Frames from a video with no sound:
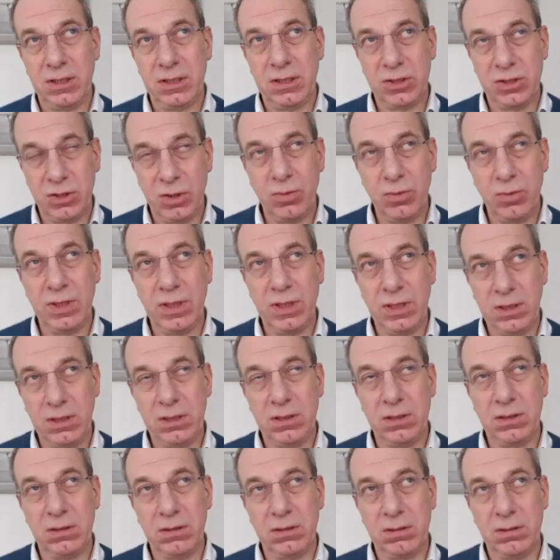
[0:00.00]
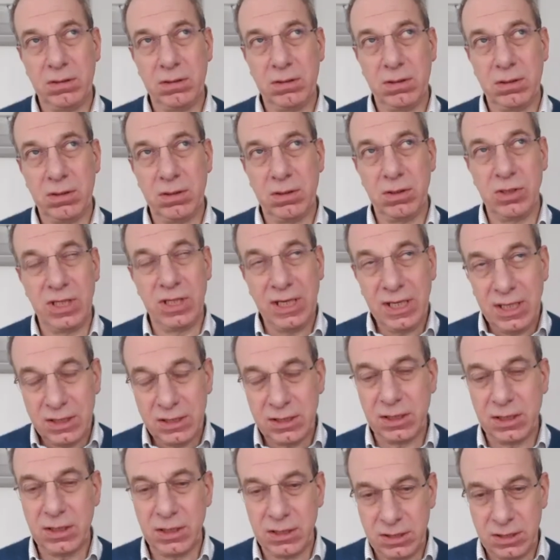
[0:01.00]
do we need
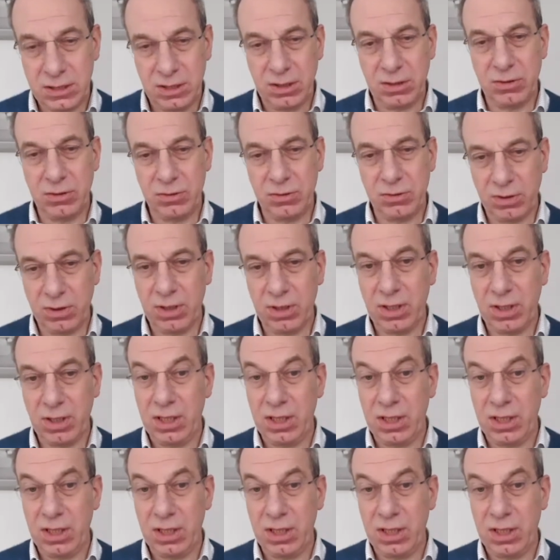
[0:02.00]
to continue the drug